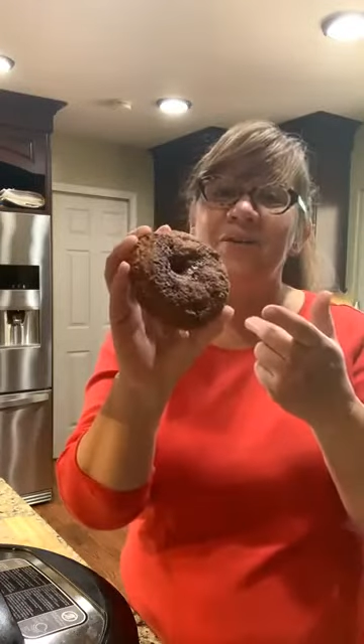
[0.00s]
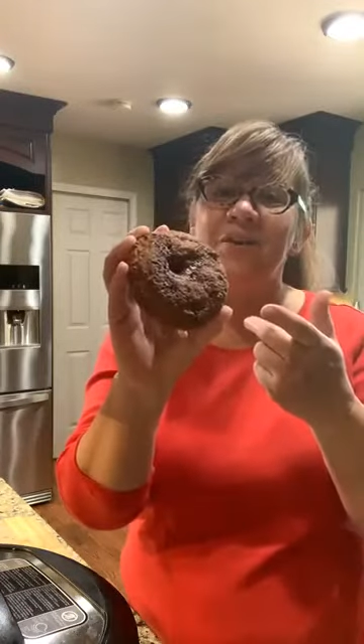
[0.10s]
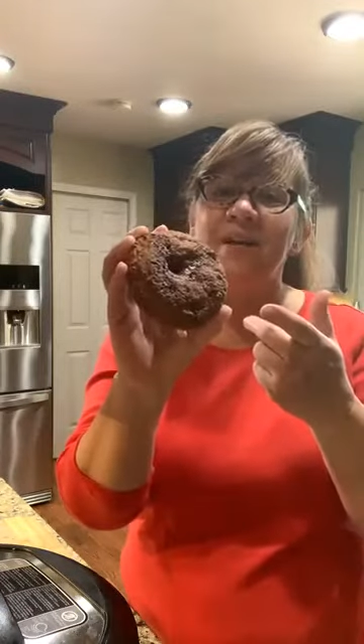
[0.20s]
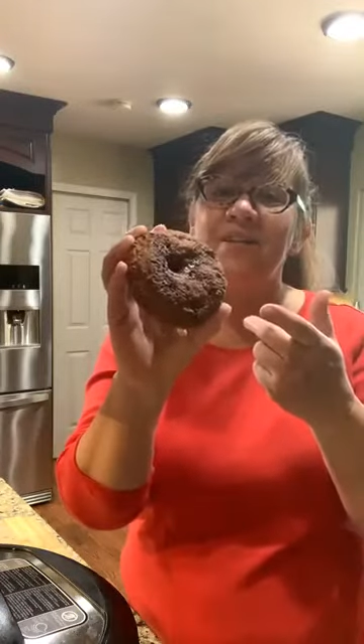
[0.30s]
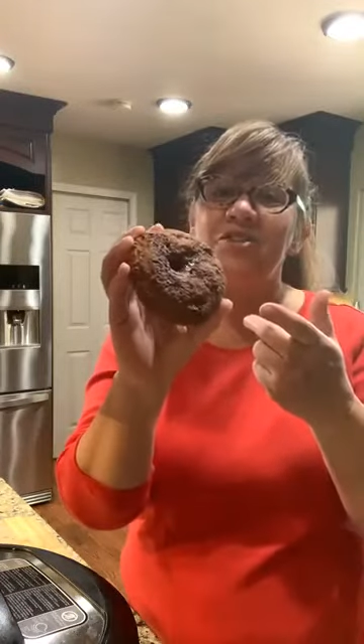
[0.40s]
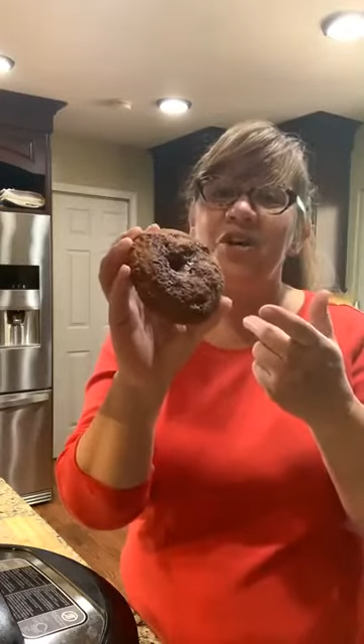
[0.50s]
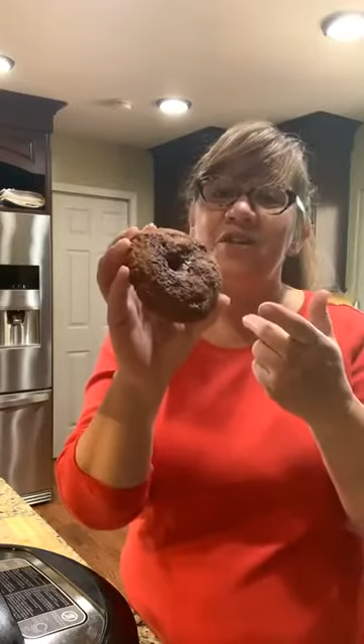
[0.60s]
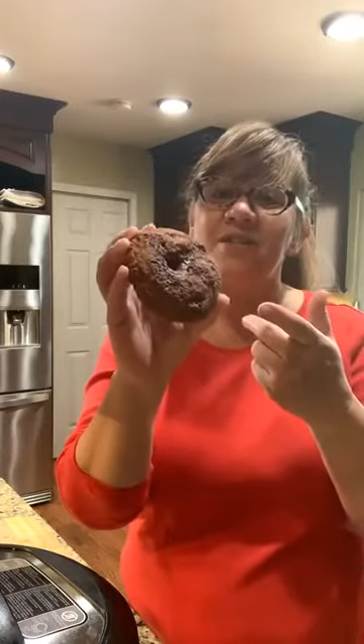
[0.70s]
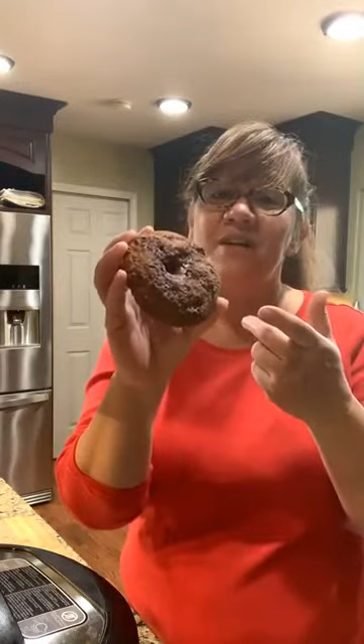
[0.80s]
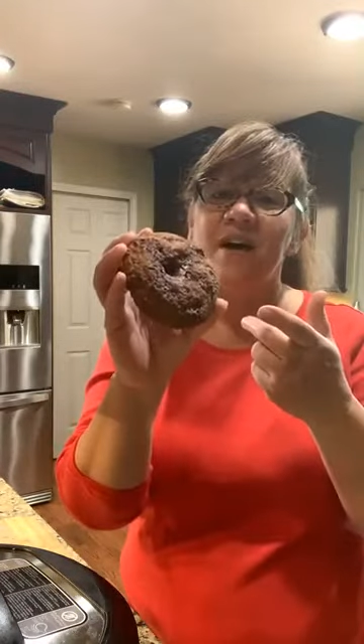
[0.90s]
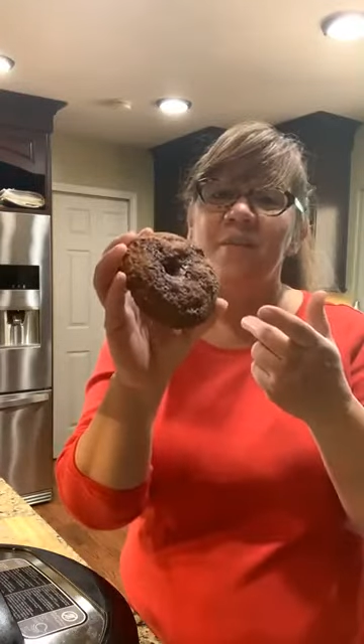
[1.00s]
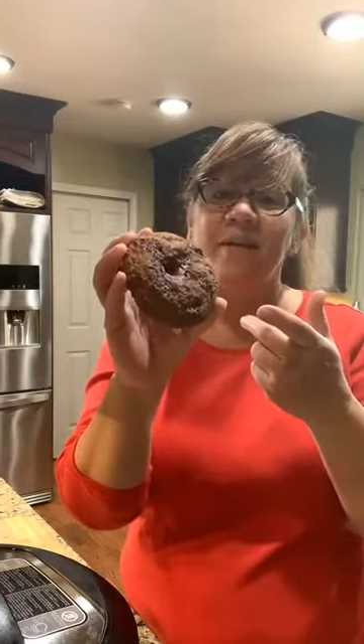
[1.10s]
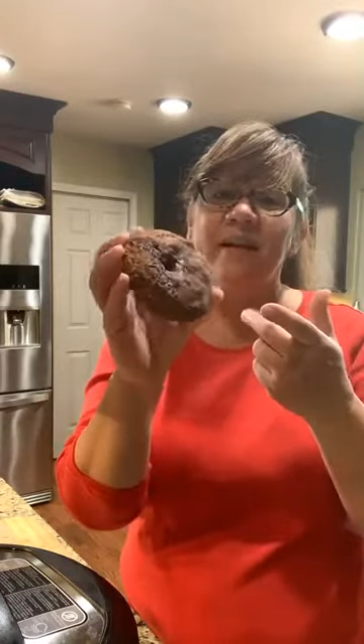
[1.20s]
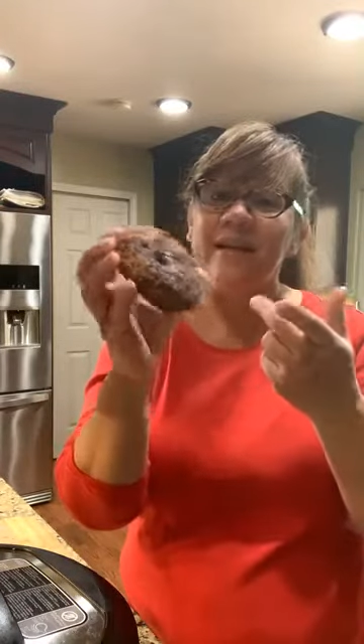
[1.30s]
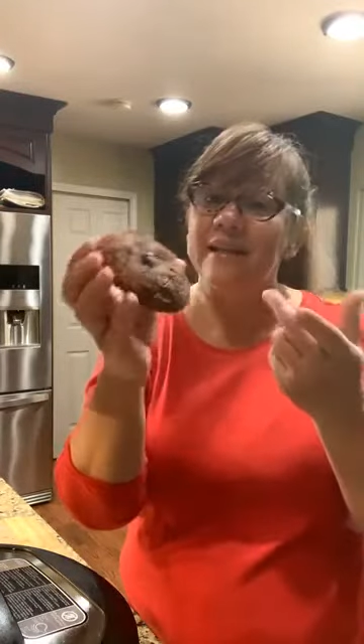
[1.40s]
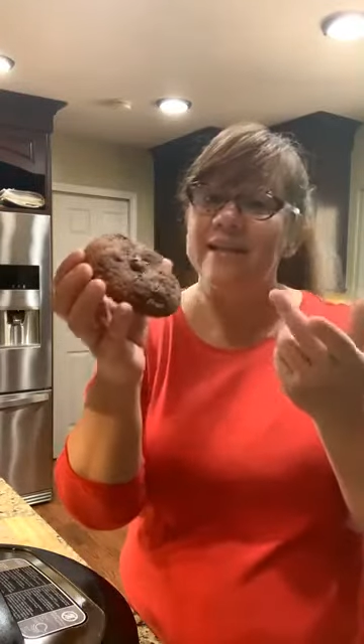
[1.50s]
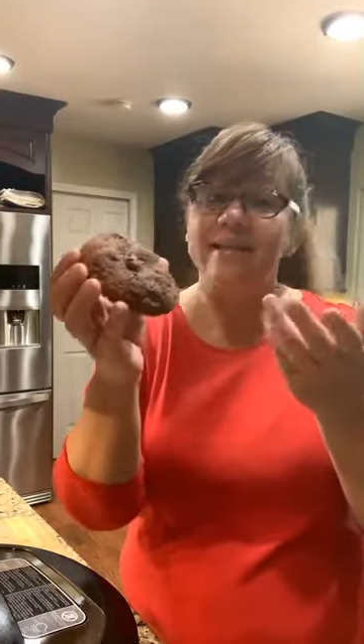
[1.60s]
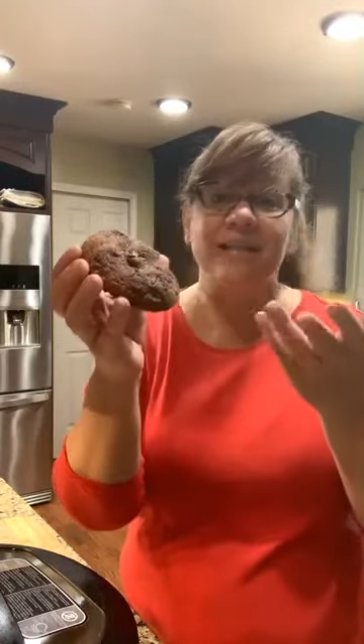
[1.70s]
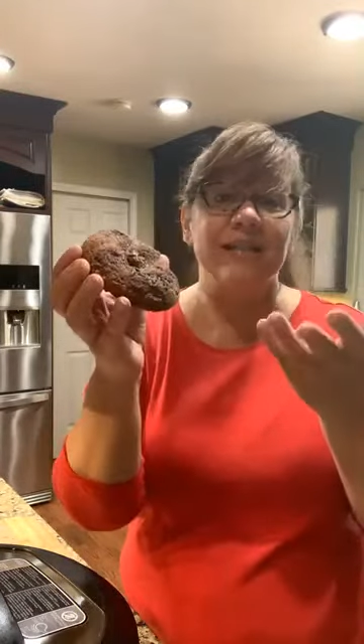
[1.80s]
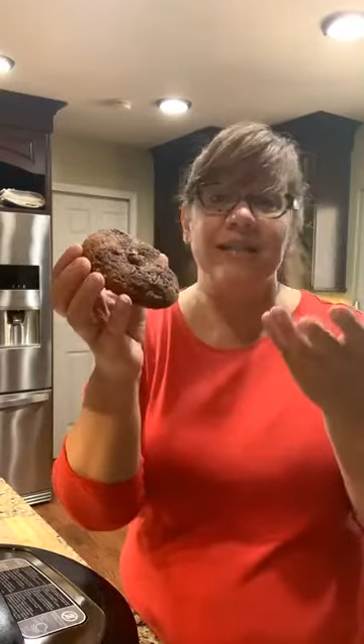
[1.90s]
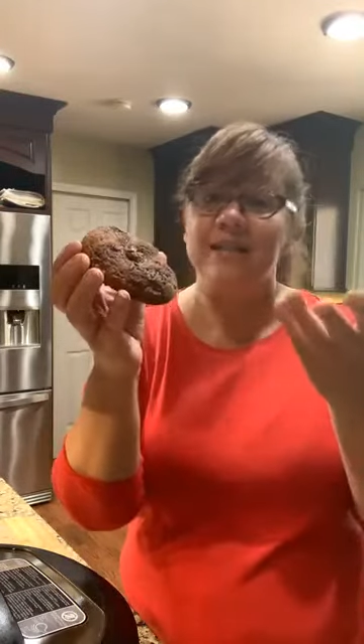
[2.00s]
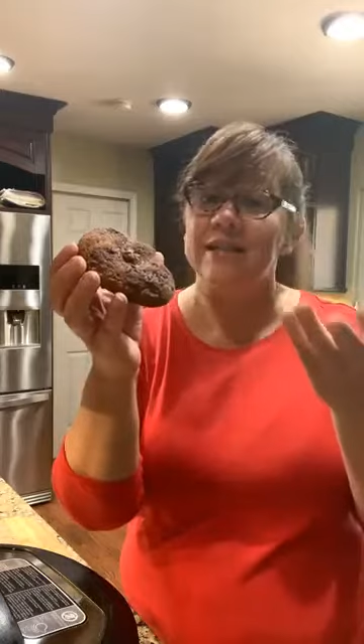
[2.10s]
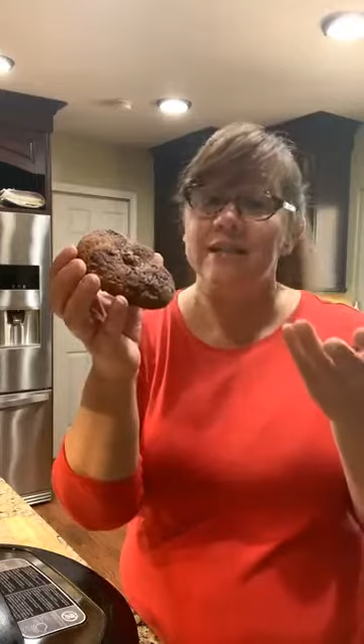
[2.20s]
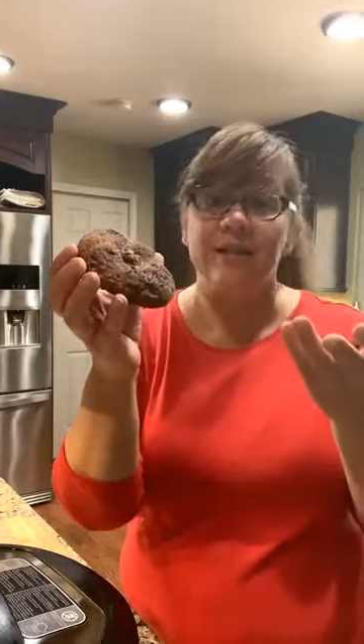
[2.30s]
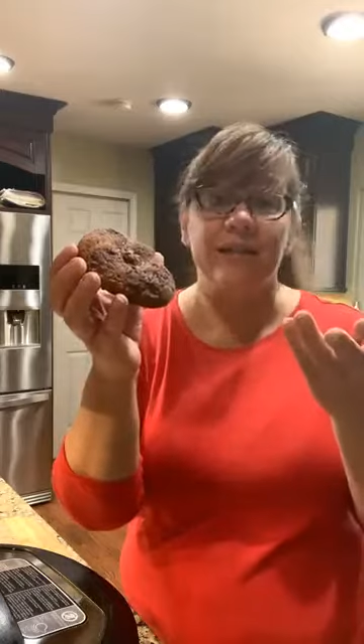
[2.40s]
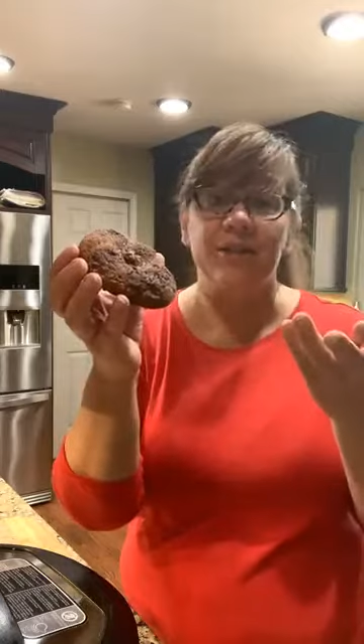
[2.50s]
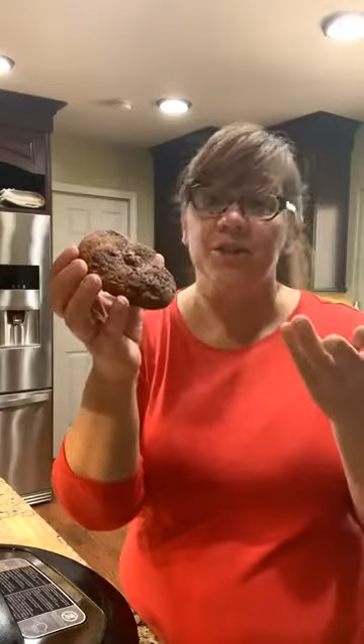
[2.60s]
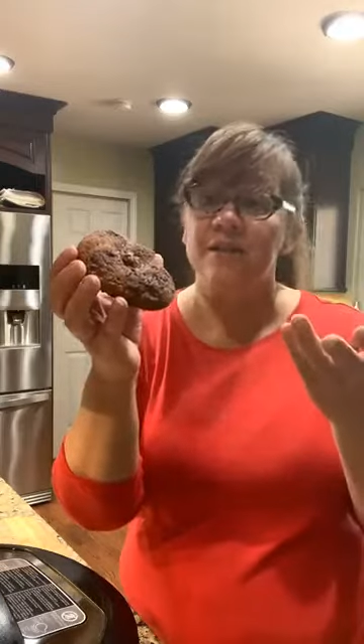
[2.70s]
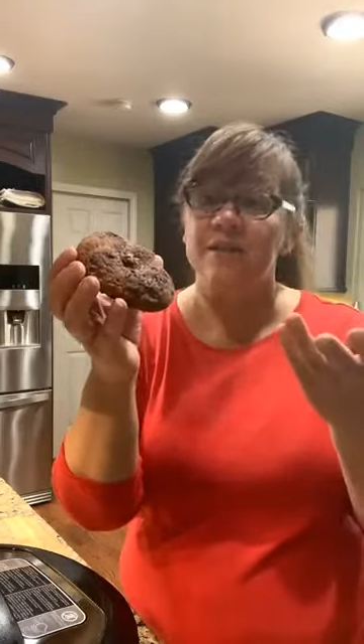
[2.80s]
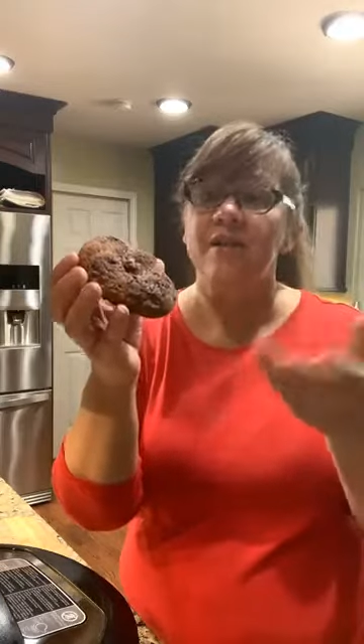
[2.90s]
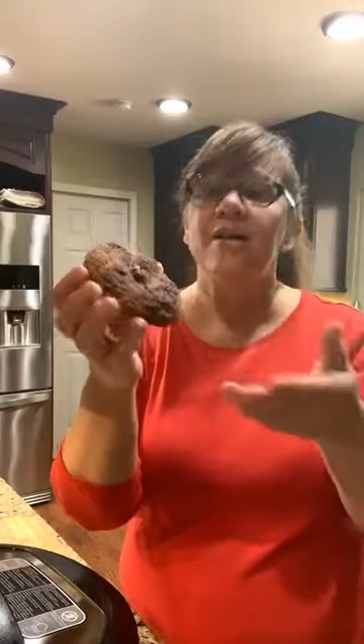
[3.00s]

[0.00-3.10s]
crunch on top, and it is delicious,